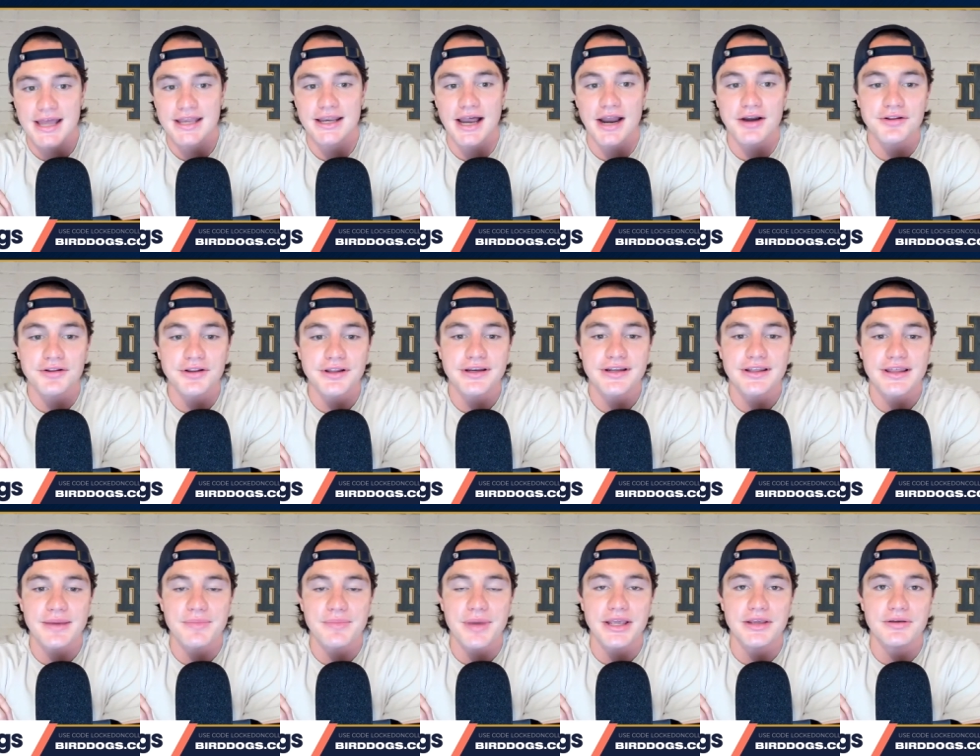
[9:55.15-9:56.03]
Not only
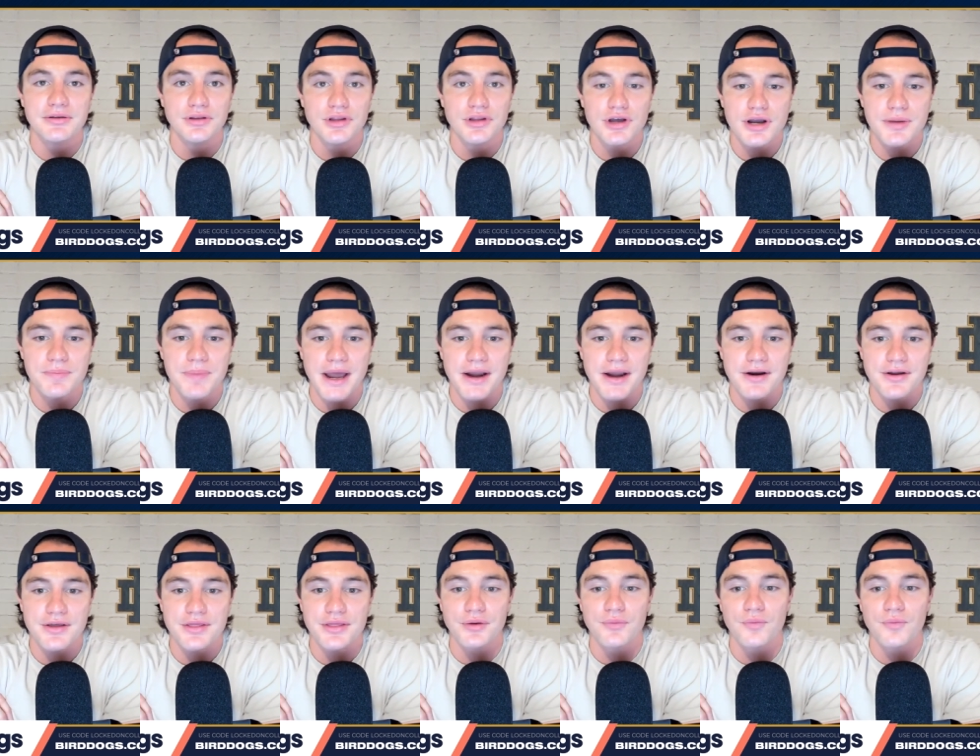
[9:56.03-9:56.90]
do they make you look
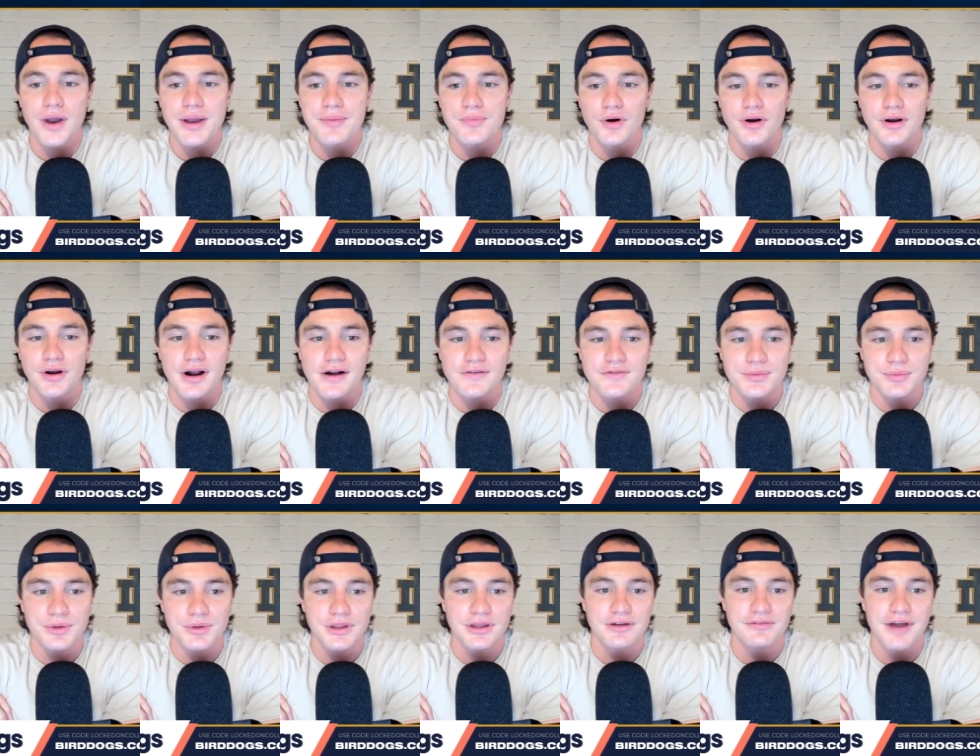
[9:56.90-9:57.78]
better, they're way more
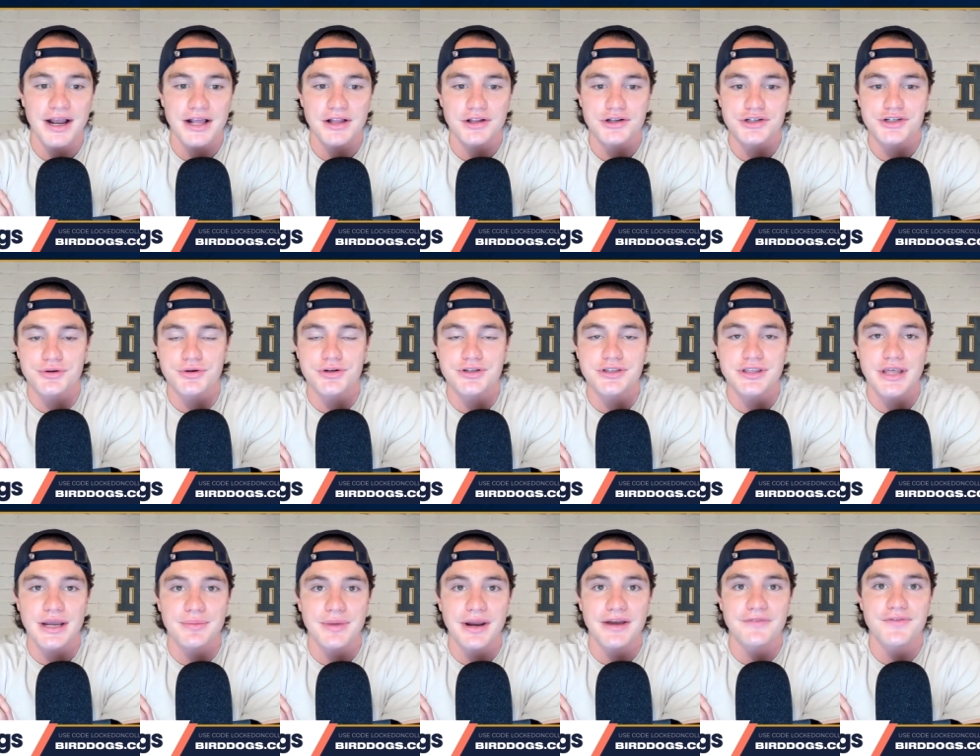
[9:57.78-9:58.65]
comfortable than regular shorts
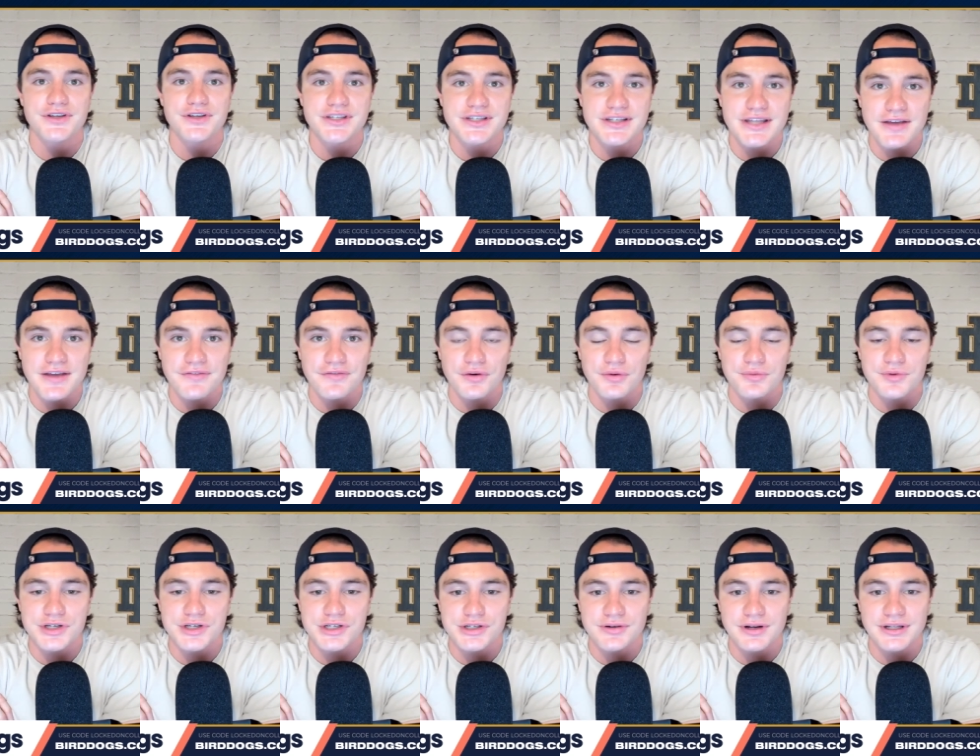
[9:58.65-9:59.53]
that are made of a stiff,
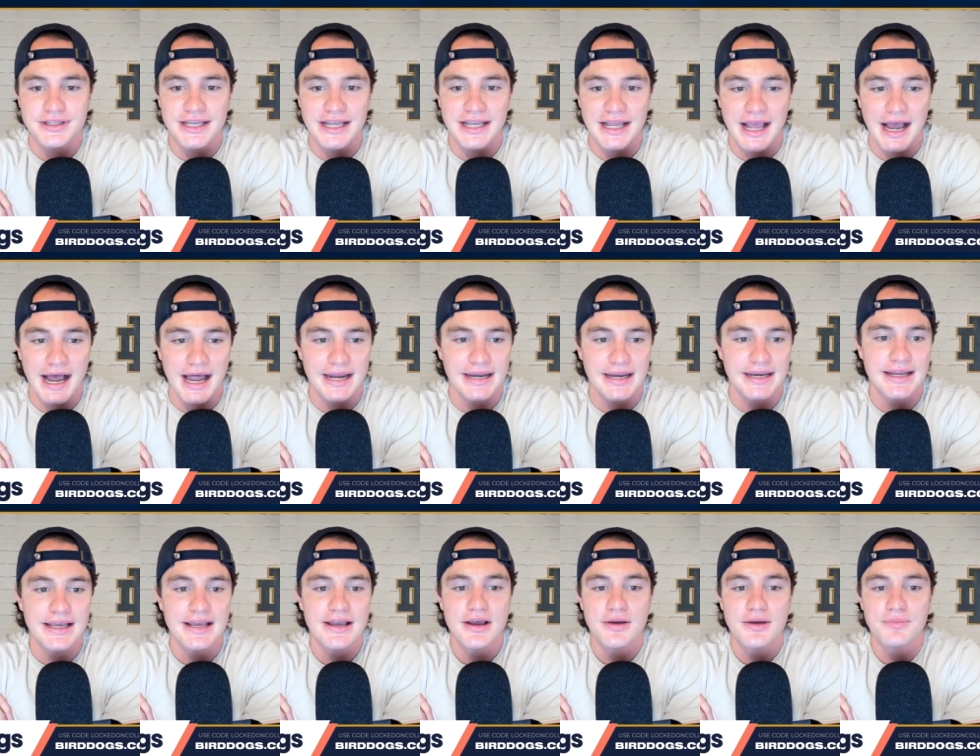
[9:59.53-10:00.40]
restricting
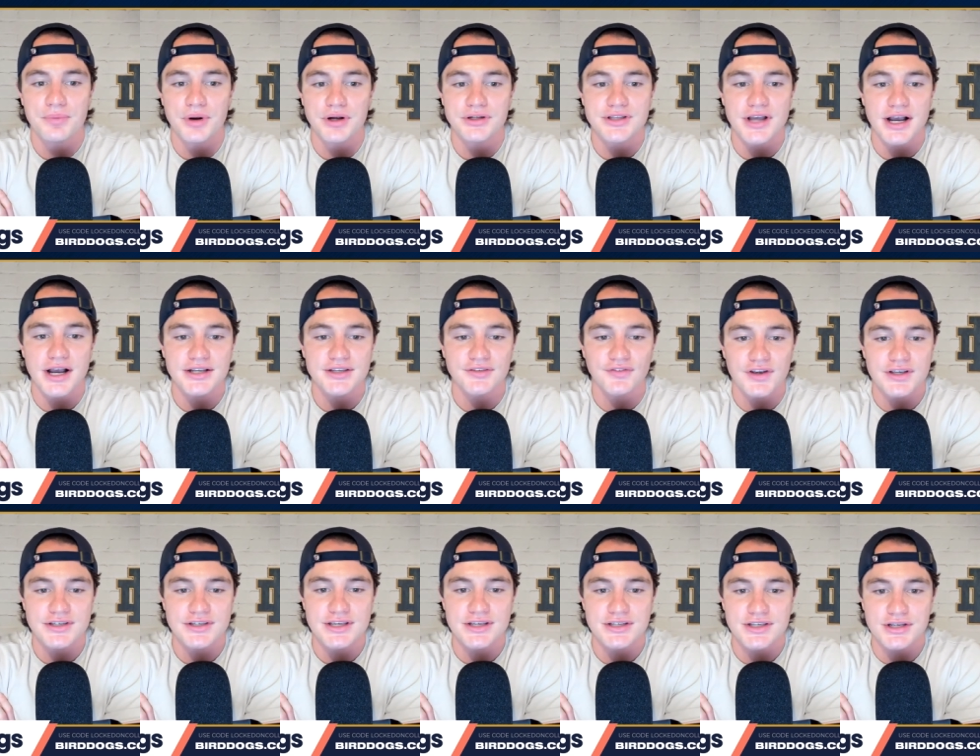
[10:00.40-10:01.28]
cotton. Bird Dogs
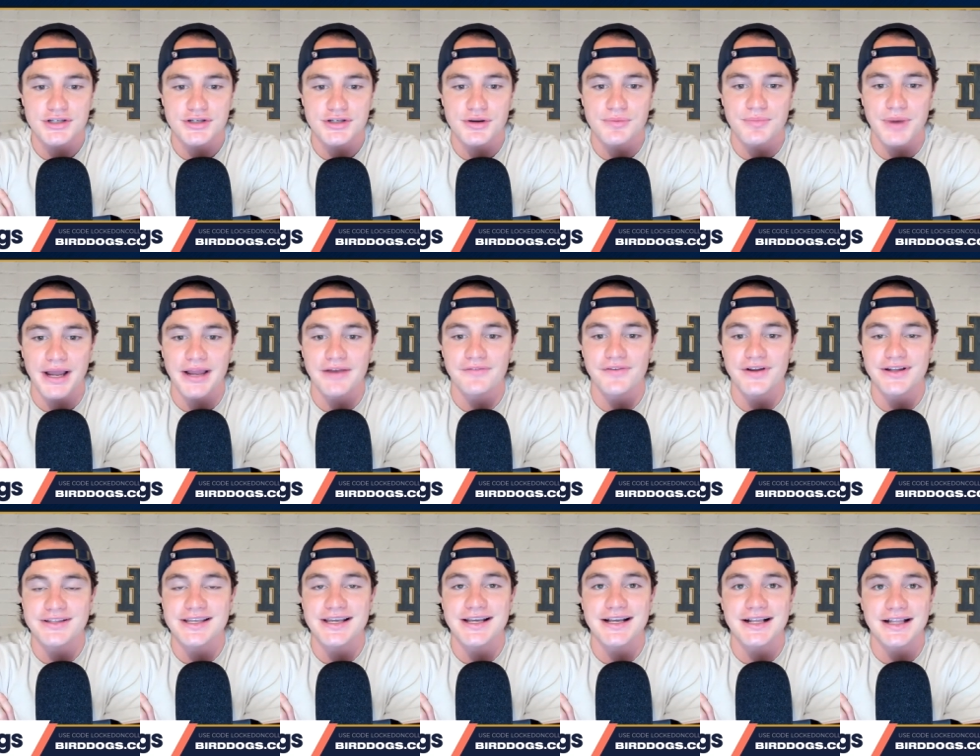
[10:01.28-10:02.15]
fixed this issue by
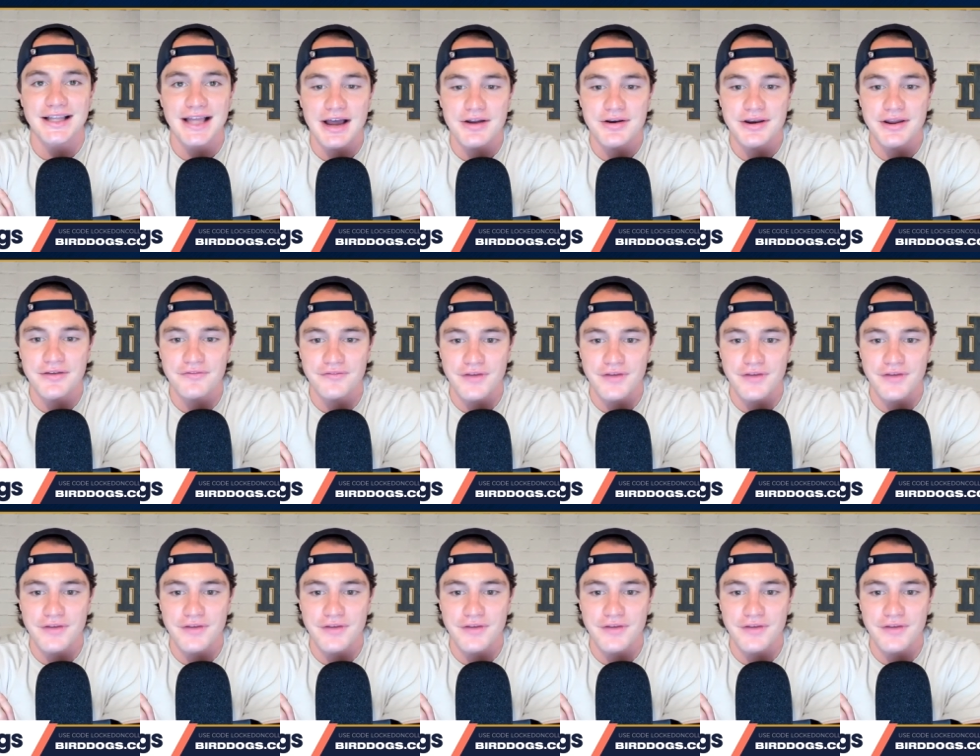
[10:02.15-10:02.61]
inventing cloud knit